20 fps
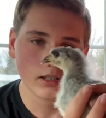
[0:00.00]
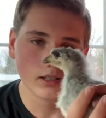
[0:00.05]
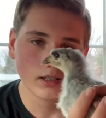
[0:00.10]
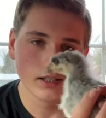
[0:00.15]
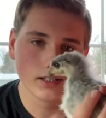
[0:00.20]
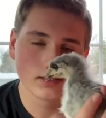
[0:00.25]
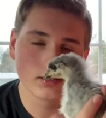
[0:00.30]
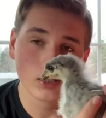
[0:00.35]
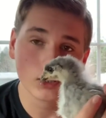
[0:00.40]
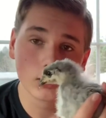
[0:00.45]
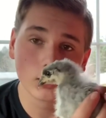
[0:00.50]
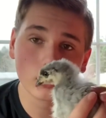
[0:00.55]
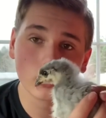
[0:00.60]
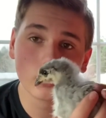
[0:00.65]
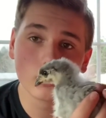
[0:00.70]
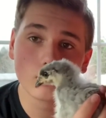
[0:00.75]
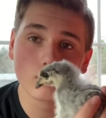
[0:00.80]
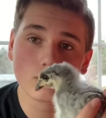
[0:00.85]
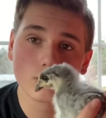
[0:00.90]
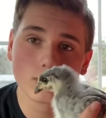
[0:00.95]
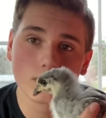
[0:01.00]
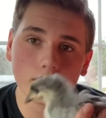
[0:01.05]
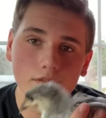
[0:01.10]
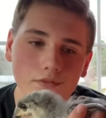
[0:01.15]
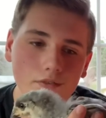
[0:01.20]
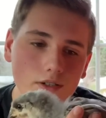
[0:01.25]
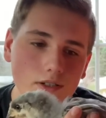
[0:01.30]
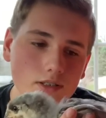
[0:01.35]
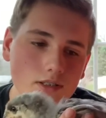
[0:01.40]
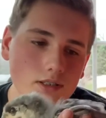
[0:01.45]
It's a huge
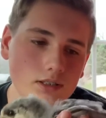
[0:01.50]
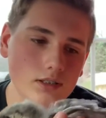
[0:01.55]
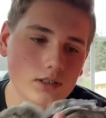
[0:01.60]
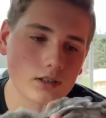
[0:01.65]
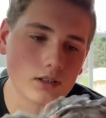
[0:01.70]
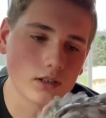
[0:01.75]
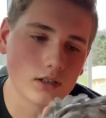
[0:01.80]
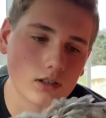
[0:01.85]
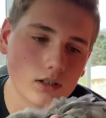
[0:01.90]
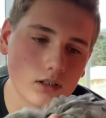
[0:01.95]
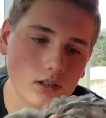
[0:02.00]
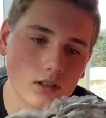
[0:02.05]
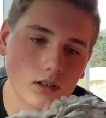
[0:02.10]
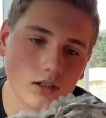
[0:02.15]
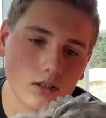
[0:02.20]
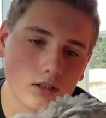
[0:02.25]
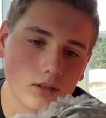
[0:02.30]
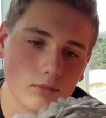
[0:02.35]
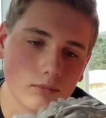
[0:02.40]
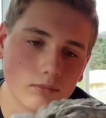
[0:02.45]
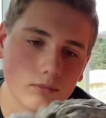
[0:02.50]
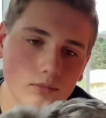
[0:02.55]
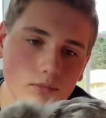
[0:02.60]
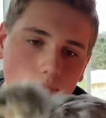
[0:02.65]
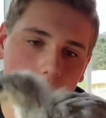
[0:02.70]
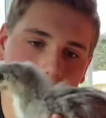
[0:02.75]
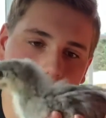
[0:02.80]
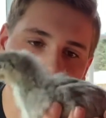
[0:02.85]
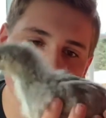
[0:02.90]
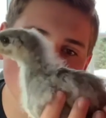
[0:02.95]
difference,
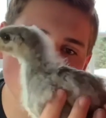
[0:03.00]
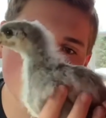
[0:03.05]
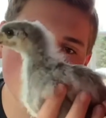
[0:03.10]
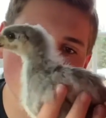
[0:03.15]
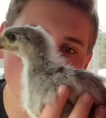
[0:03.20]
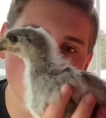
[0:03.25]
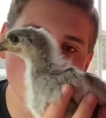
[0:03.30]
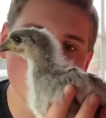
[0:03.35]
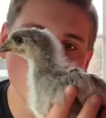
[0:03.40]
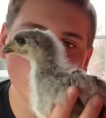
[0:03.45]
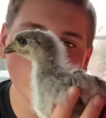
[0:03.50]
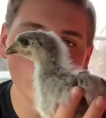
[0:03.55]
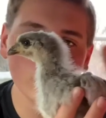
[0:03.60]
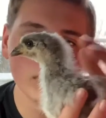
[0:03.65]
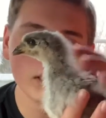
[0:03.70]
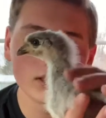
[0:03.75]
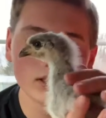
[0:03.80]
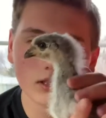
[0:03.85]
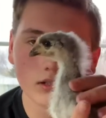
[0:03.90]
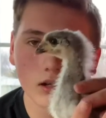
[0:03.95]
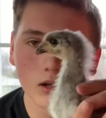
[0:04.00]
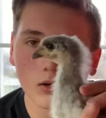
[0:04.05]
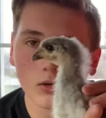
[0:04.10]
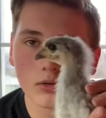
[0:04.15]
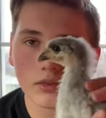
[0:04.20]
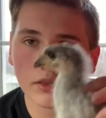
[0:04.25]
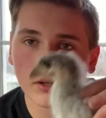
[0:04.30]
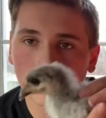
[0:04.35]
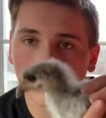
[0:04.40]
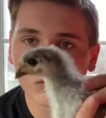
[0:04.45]
because 3 weeks ago
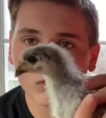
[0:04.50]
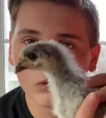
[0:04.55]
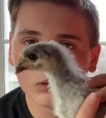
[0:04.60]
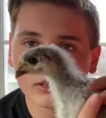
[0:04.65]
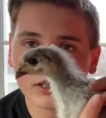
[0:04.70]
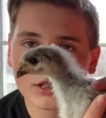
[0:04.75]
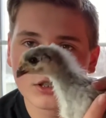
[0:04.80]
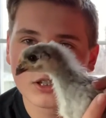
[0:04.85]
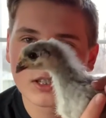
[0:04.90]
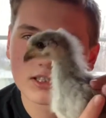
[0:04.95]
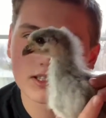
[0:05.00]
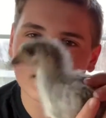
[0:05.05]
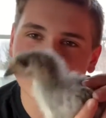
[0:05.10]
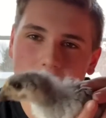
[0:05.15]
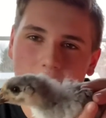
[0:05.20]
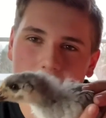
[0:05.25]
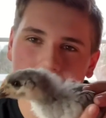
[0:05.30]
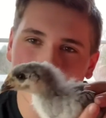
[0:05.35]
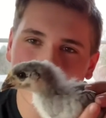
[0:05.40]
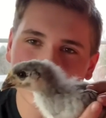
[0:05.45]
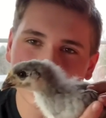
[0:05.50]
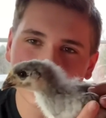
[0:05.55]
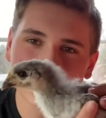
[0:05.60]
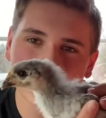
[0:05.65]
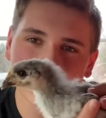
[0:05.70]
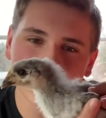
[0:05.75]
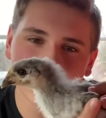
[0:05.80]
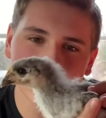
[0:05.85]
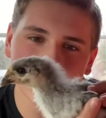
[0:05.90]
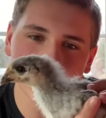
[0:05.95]
they were only just a tiny
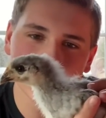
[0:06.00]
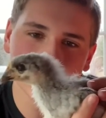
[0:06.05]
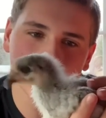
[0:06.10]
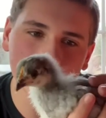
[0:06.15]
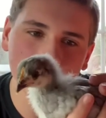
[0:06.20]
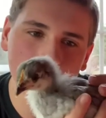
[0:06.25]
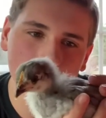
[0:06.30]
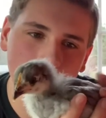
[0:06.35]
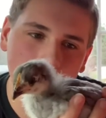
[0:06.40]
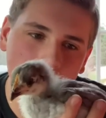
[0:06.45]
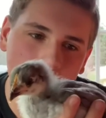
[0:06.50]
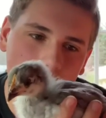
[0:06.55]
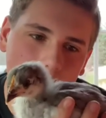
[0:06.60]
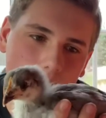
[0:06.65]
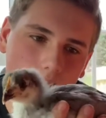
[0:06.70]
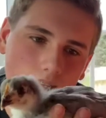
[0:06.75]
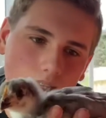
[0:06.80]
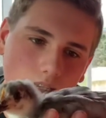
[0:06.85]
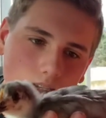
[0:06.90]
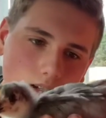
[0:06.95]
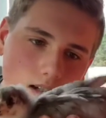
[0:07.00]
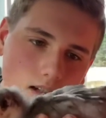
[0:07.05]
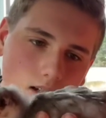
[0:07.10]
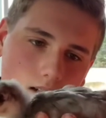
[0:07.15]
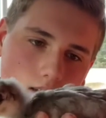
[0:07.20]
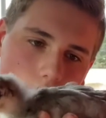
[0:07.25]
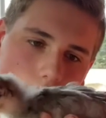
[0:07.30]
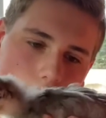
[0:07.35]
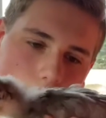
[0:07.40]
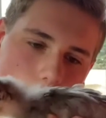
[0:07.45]
thing,
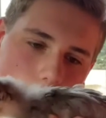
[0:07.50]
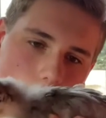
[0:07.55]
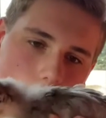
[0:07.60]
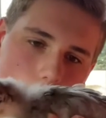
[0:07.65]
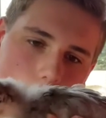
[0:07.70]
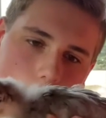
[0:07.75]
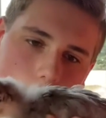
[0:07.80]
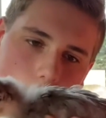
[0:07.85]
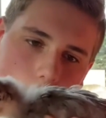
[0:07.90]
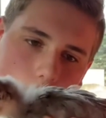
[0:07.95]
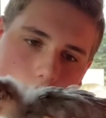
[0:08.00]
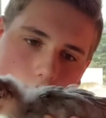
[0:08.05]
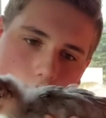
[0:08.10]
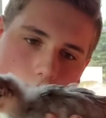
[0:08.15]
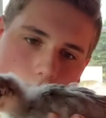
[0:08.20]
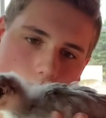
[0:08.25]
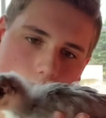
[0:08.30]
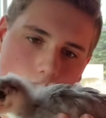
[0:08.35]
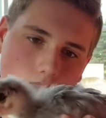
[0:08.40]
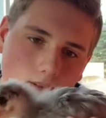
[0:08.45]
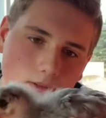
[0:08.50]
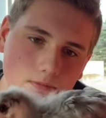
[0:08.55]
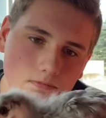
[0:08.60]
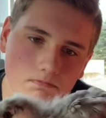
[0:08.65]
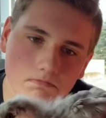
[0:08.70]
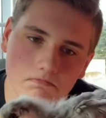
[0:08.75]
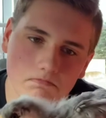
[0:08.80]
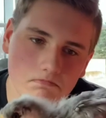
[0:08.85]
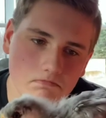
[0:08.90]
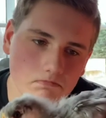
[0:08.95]
and now it's
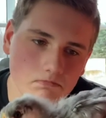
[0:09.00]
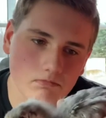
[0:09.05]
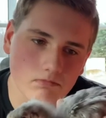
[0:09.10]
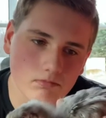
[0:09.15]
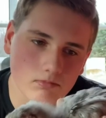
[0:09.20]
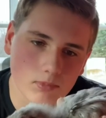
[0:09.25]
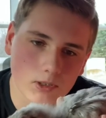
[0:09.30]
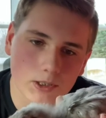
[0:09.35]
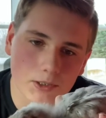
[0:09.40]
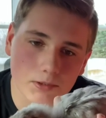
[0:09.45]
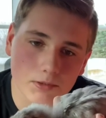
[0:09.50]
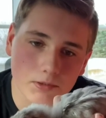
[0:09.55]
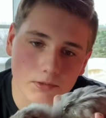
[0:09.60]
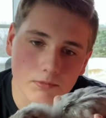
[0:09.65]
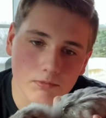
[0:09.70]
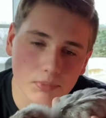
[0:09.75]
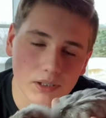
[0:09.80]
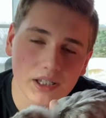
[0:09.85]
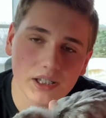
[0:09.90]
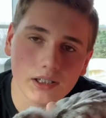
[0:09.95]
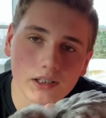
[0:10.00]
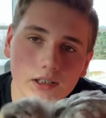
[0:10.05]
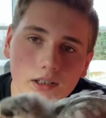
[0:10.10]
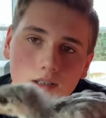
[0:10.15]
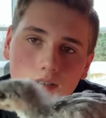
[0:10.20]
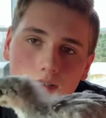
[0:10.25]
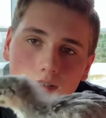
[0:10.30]
big.